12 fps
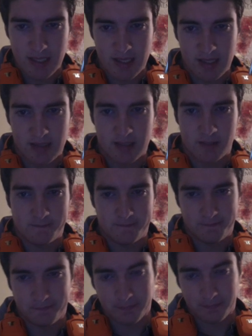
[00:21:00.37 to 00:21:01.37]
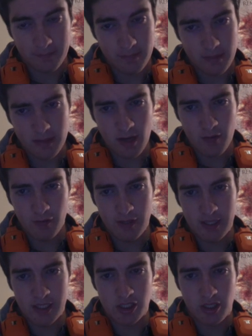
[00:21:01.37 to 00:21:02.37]
and I
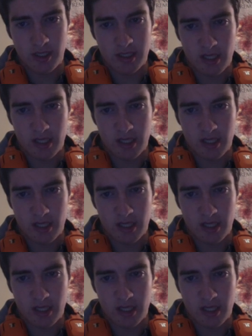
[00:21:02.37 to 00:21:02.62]
really enjoyed it.